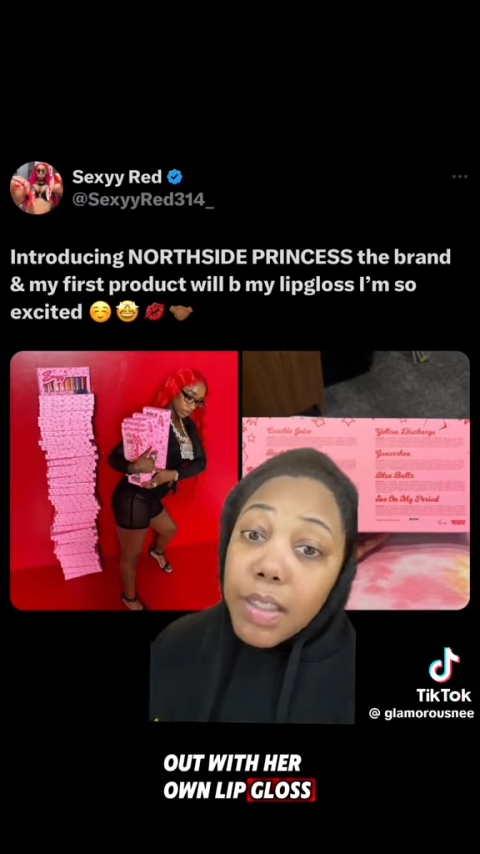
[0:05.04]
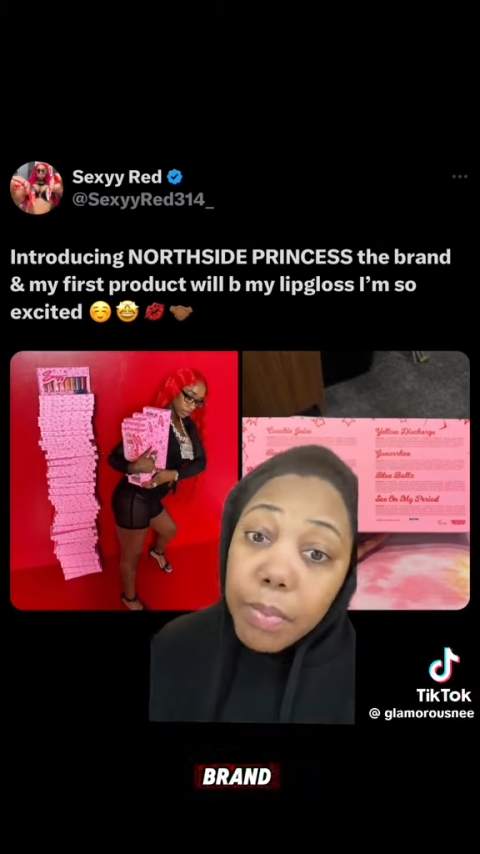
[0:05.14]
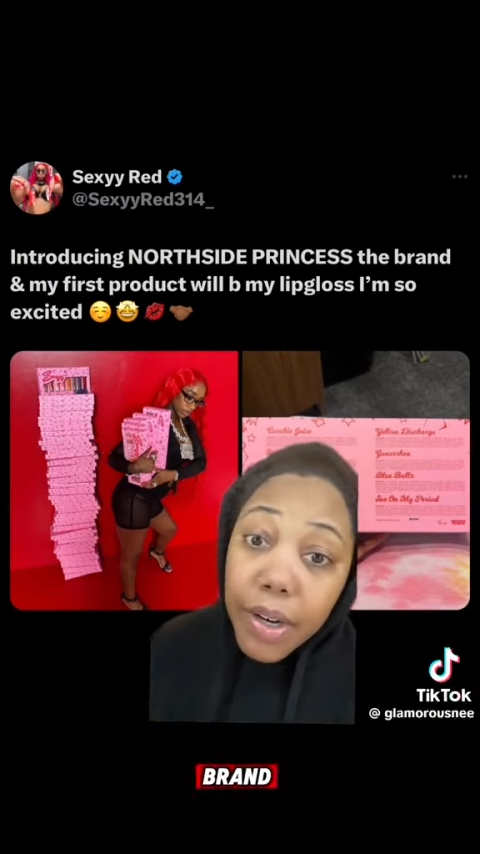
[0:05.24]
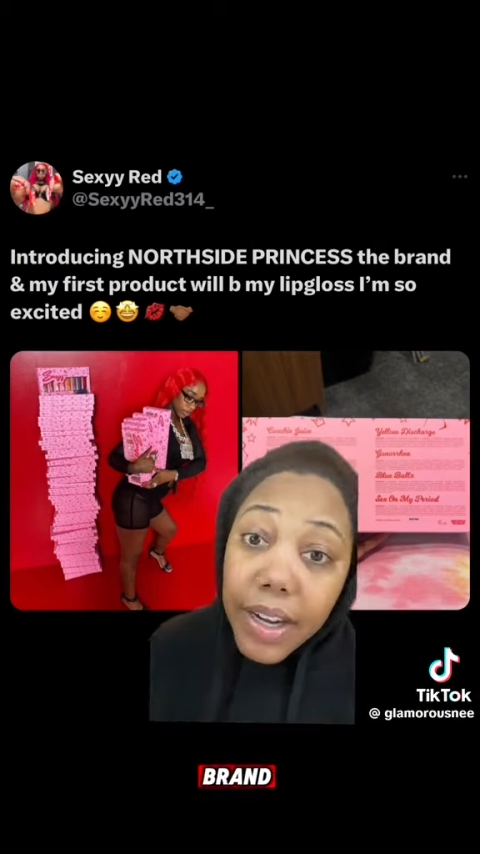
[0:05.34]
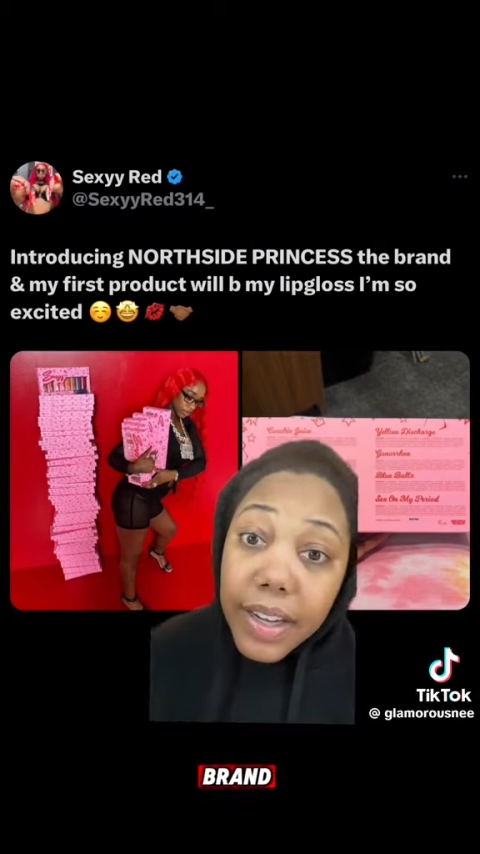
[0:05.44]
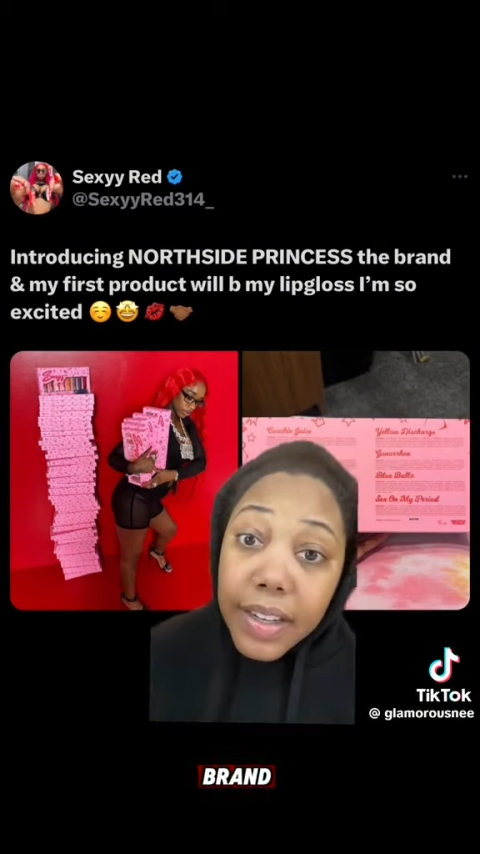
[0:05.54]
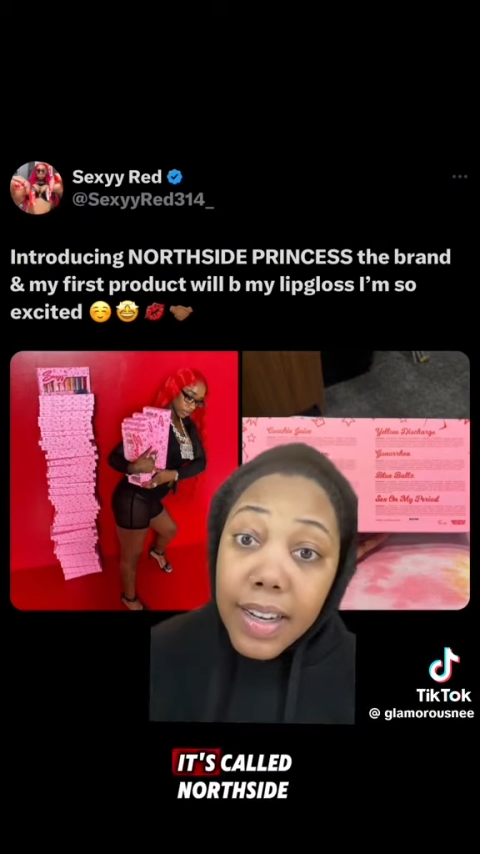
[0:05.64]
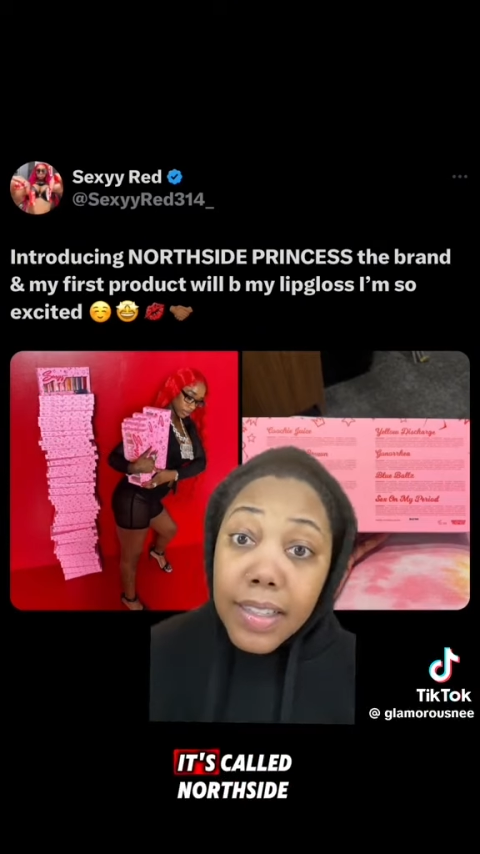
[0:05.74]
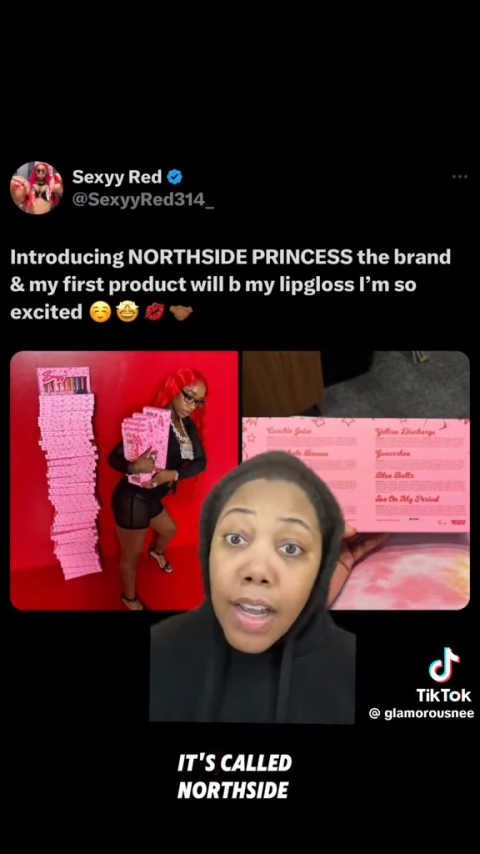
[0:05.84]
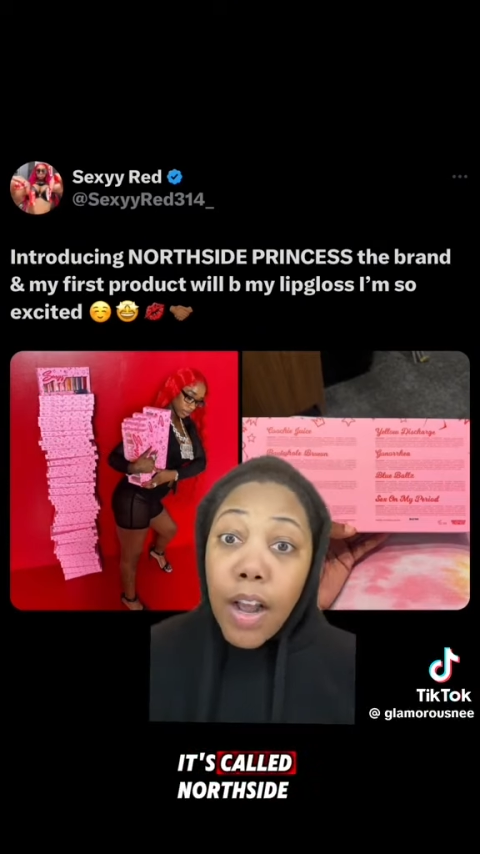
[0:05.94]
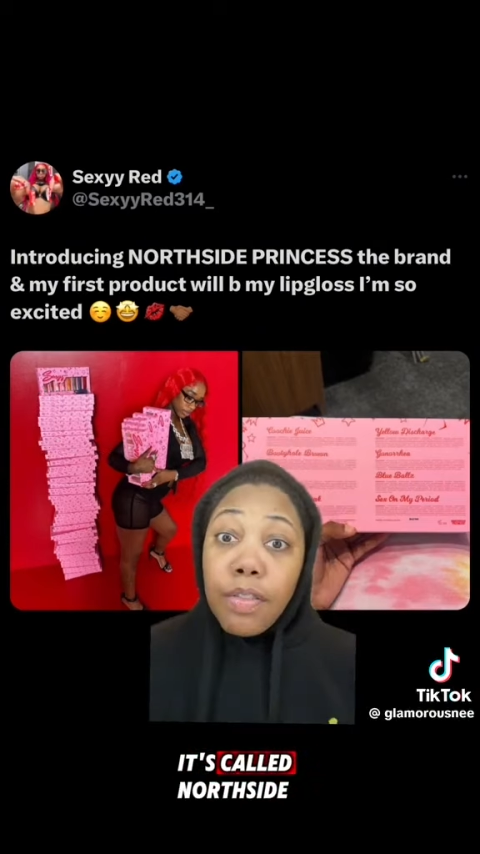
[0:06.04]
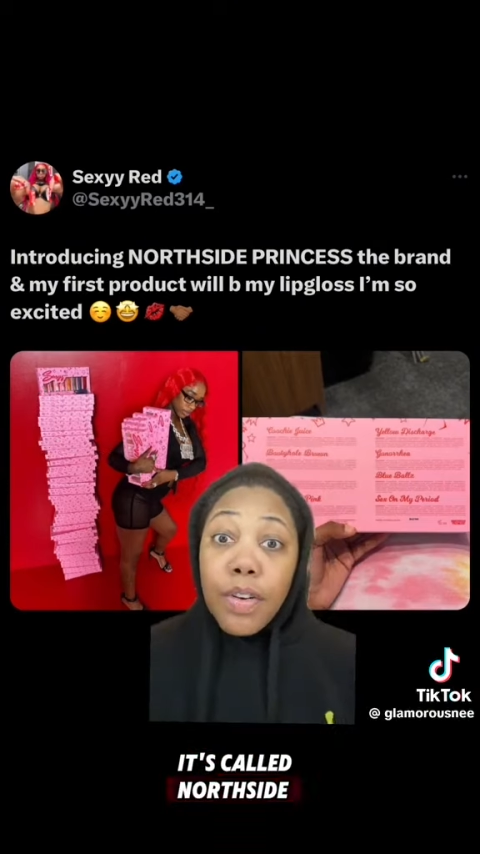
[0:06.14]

brand. It's called